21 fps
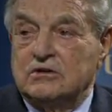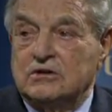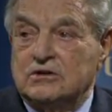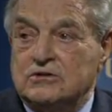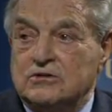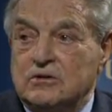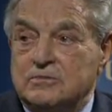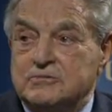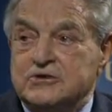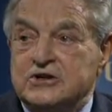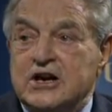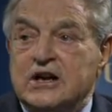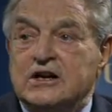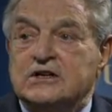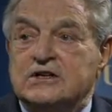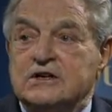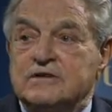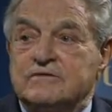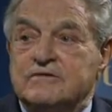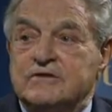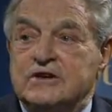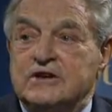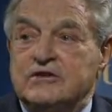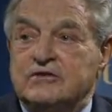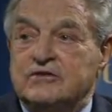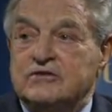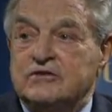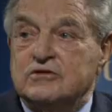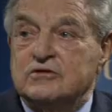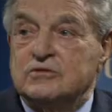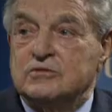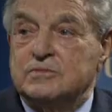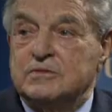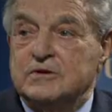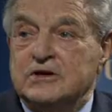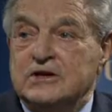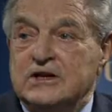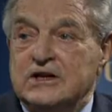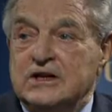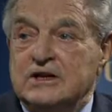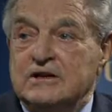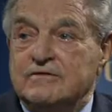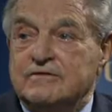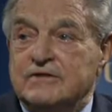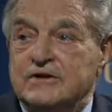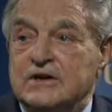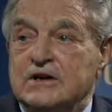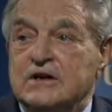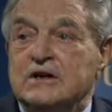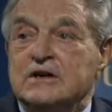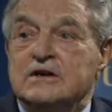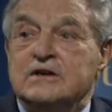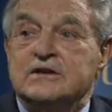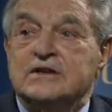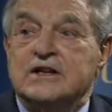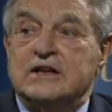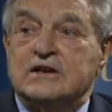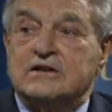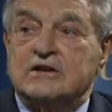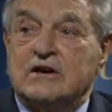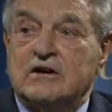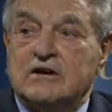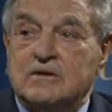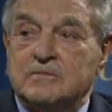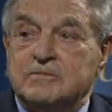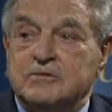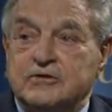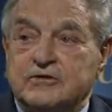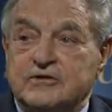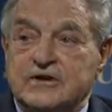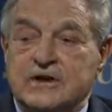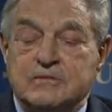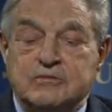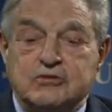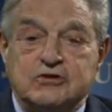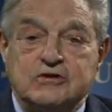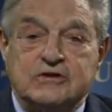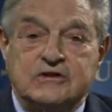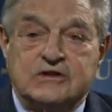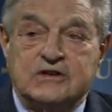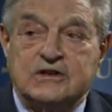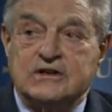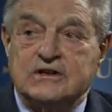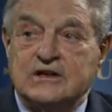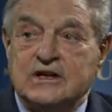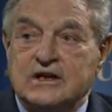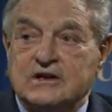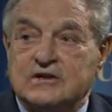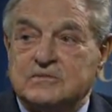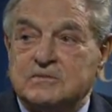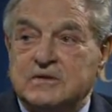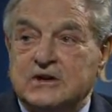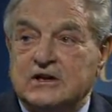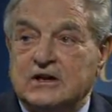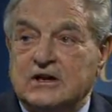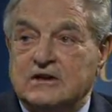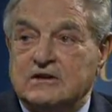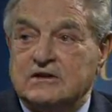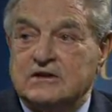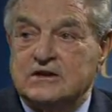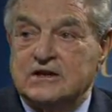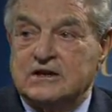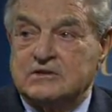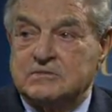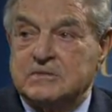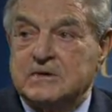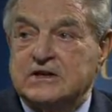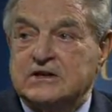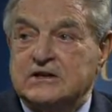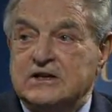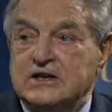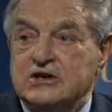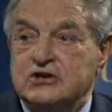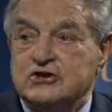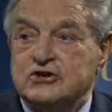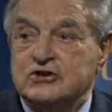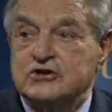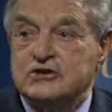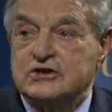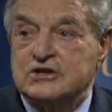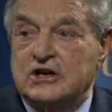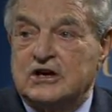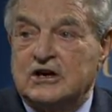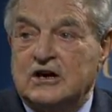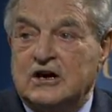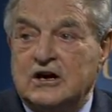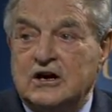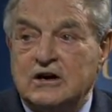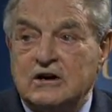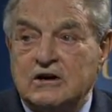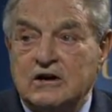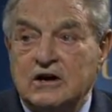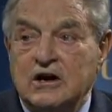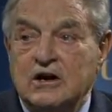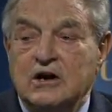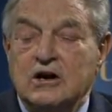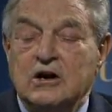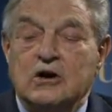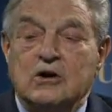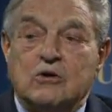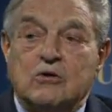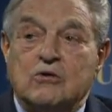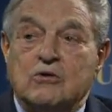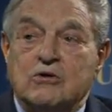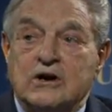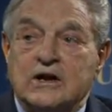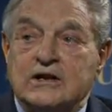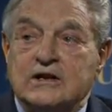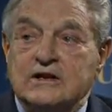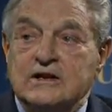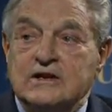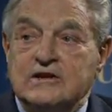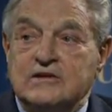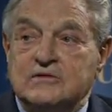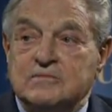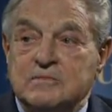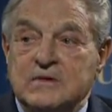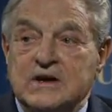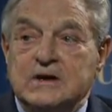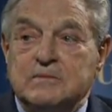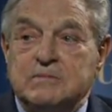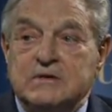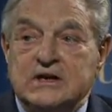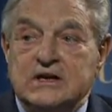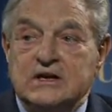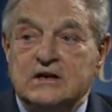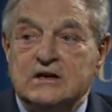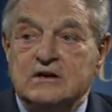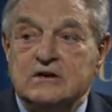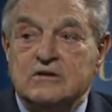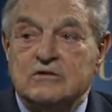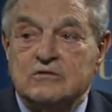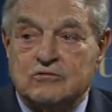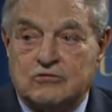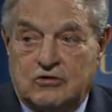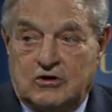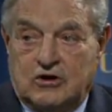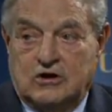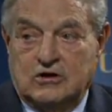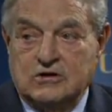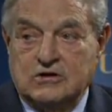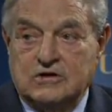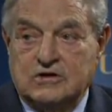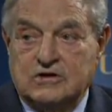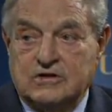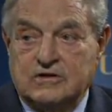objective reason to believe that our perceptions and expectations are, or at least may be, wrong.